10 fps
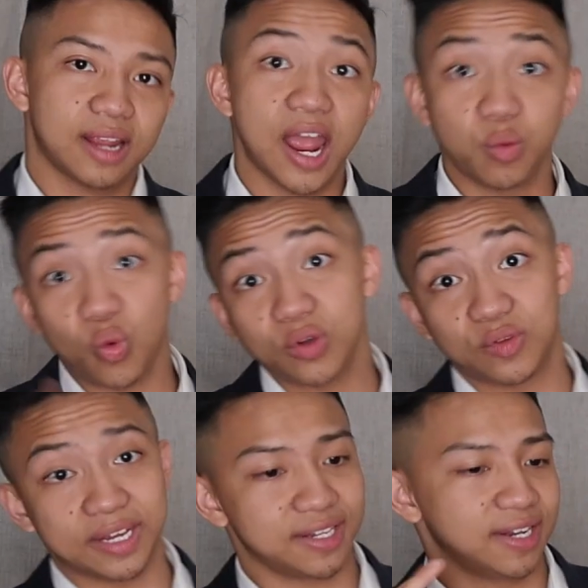And one
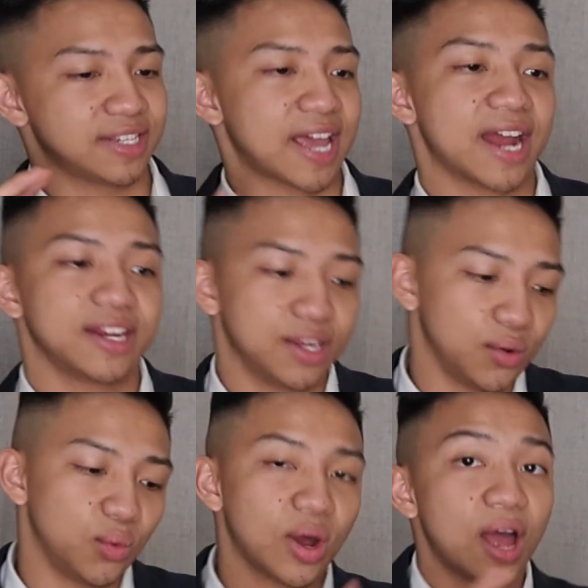reason is that it
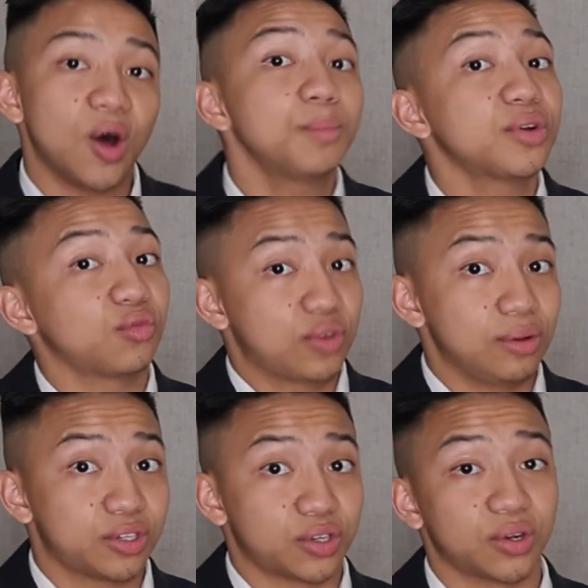will help your
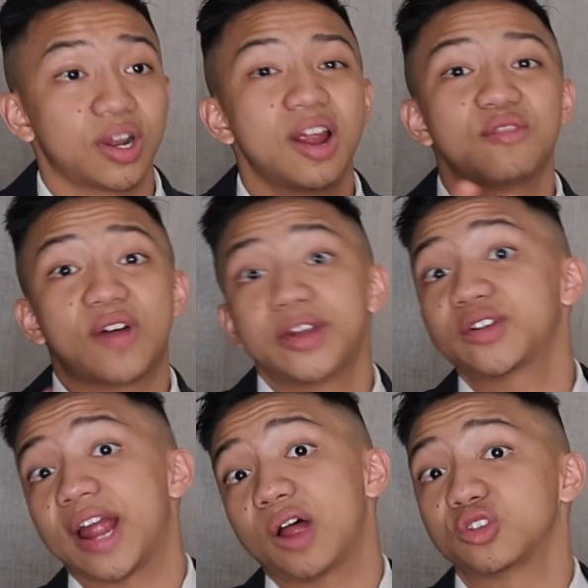realtor find
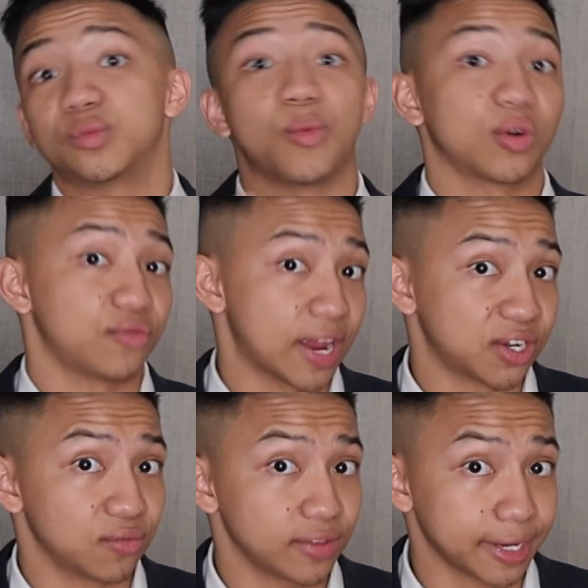your house more
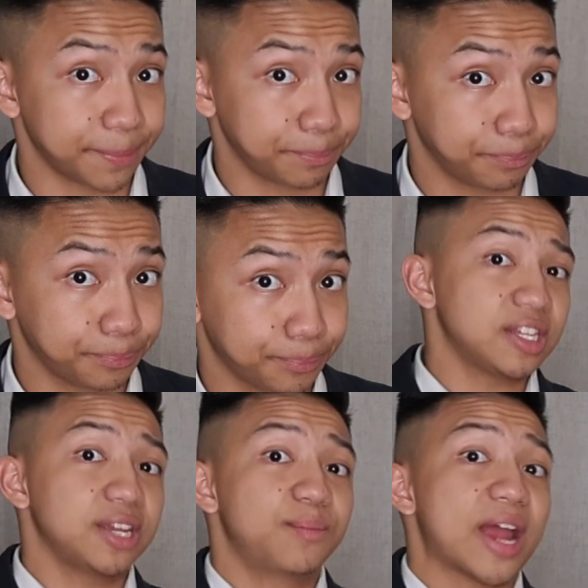effectively. Because
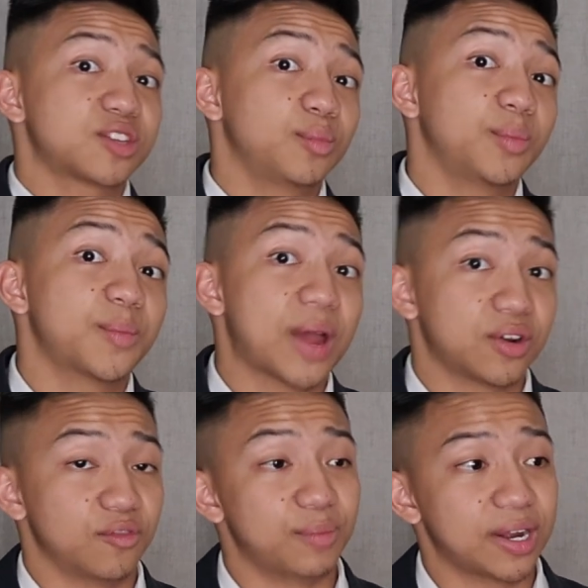the maximum
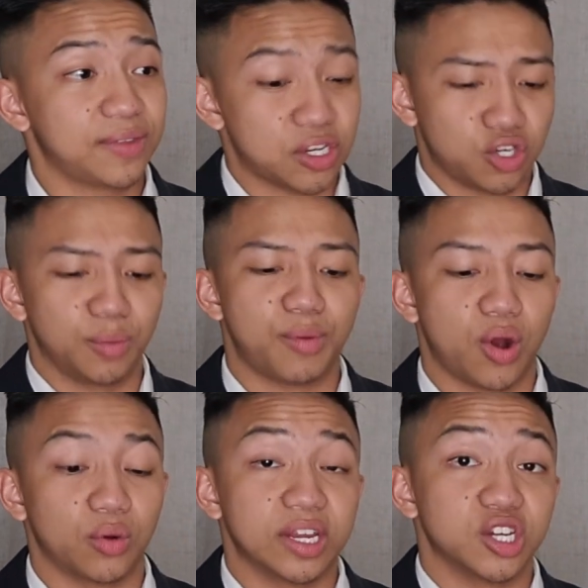amount of money that you can
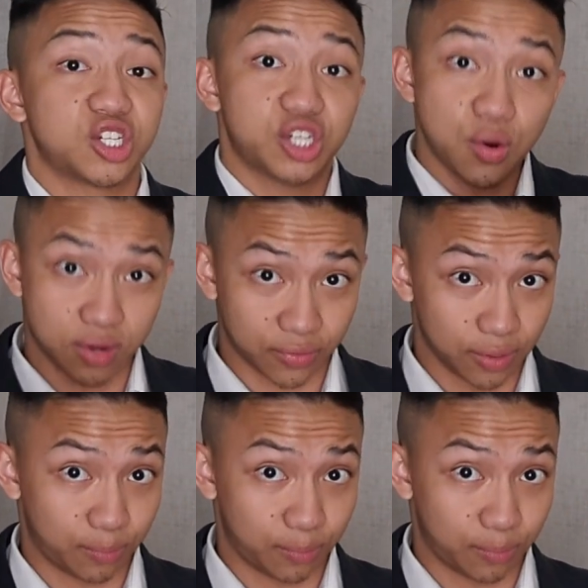borrow is shown on the